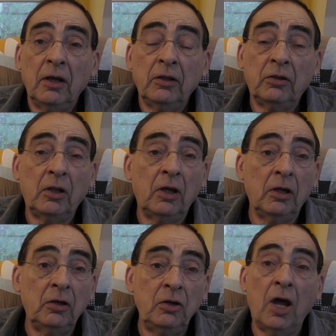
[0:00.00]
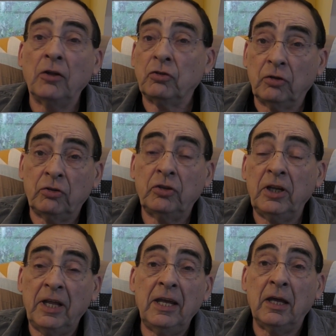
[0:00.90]
the nuts to
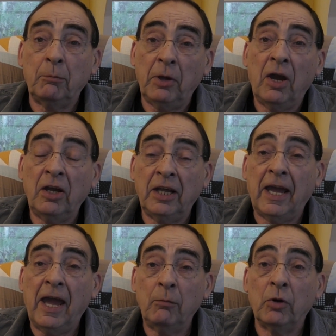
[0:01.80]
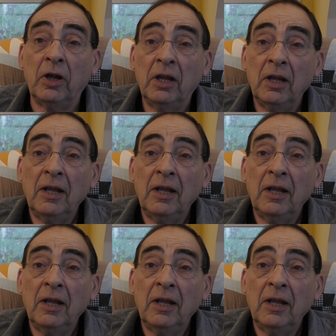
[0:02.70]
sit here behind a camera